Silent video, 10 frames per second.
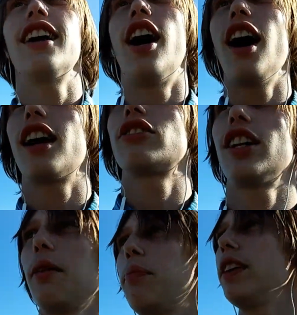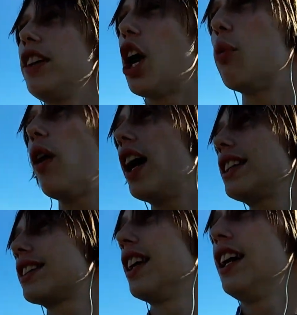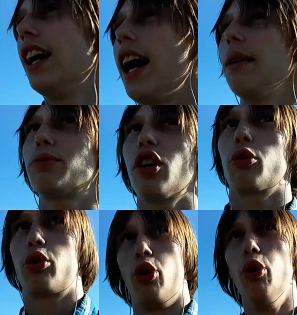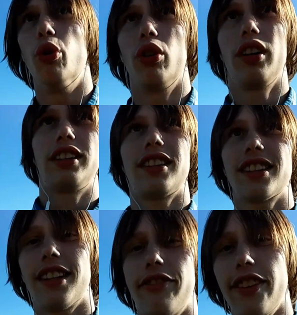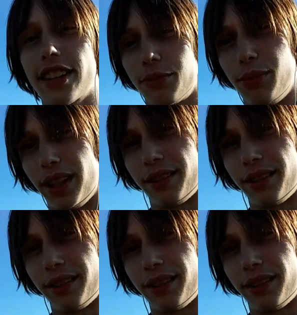kind of hot outside, but you know what? I'm so cool. It doesn't affect